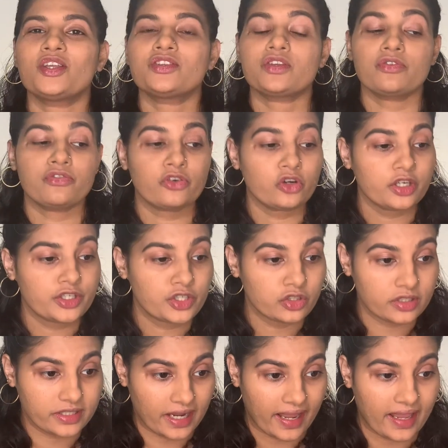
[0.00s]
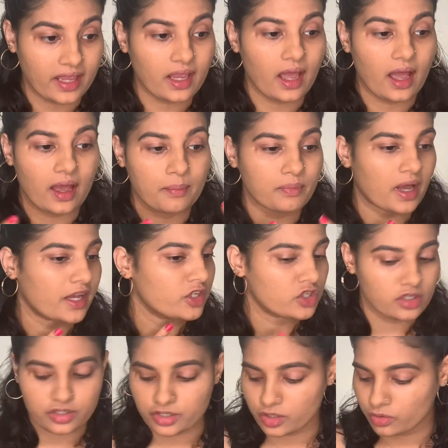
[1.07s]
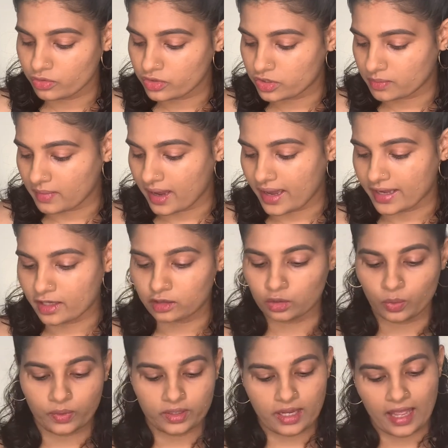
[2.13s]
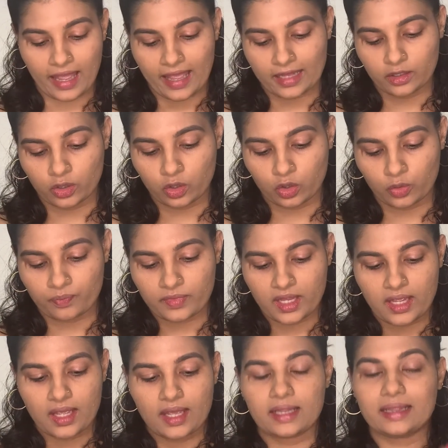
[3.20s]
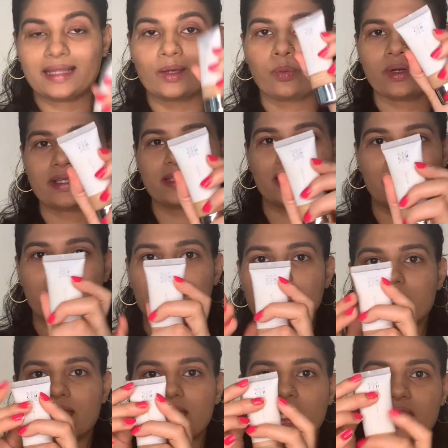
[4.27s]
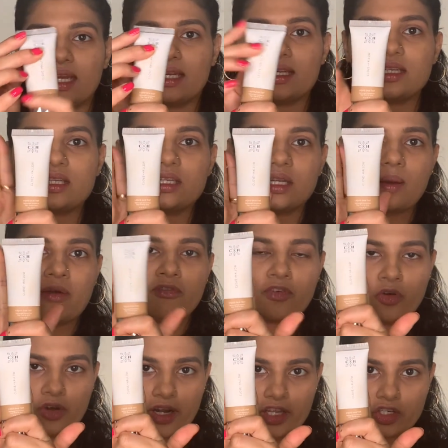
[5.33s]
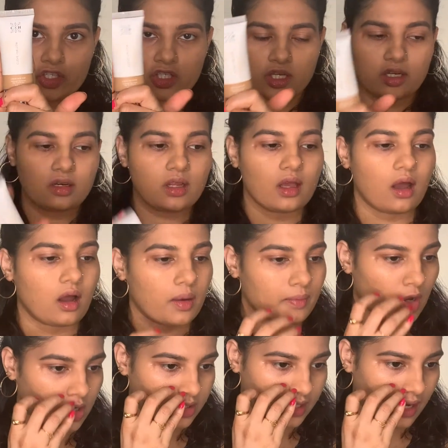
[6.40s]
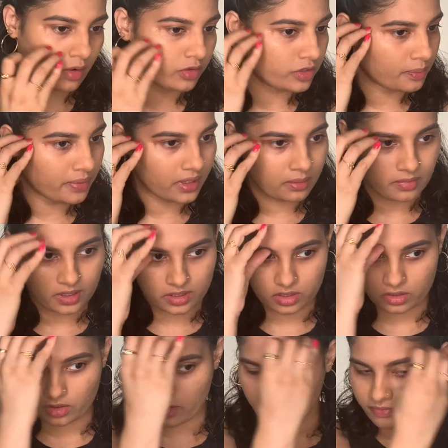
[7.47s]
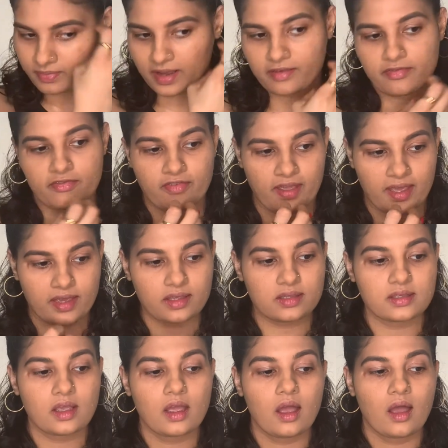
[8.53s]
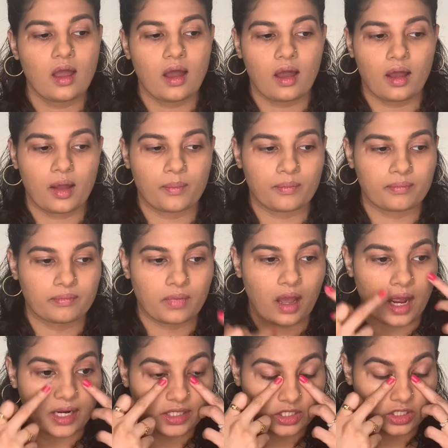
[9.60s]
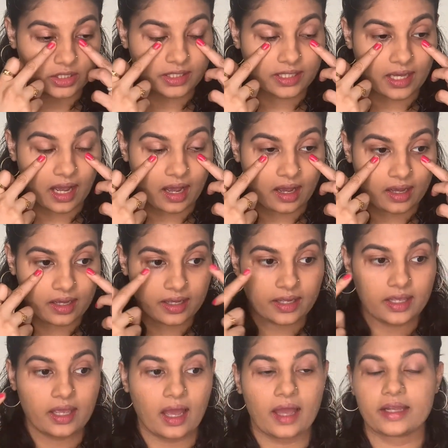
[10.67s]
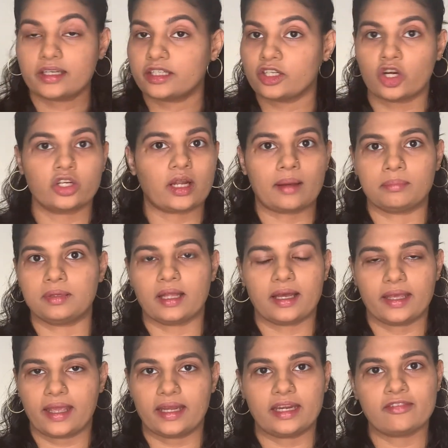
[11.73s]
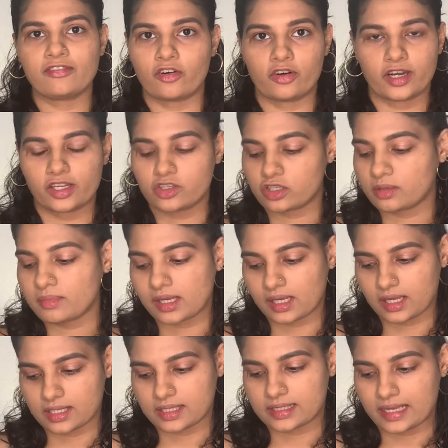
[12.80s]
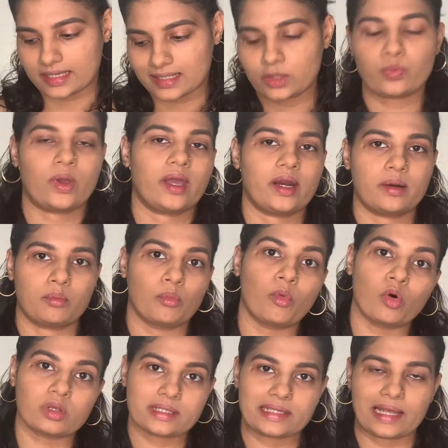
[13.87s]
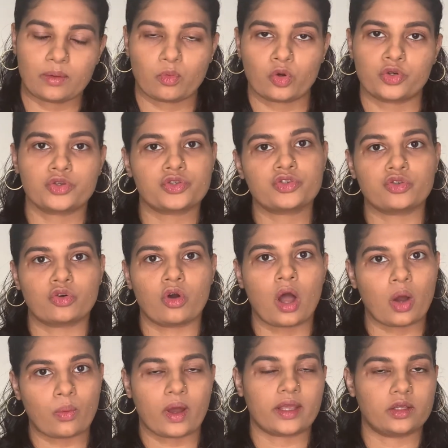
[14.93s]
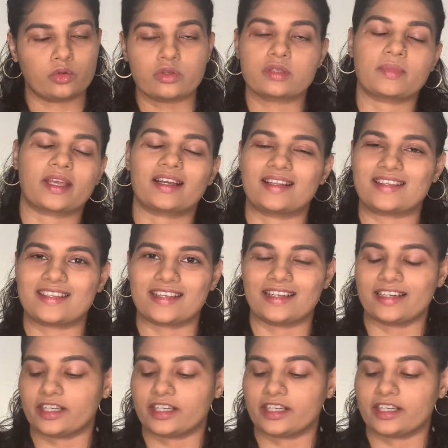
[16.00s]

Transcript: So for today, I just used my Cloven Halo liquid skin tint foundation on the outer perimeter of my face. Under the eye, I did not apply any foundation because that's where mostly I want to show how I use my concealer.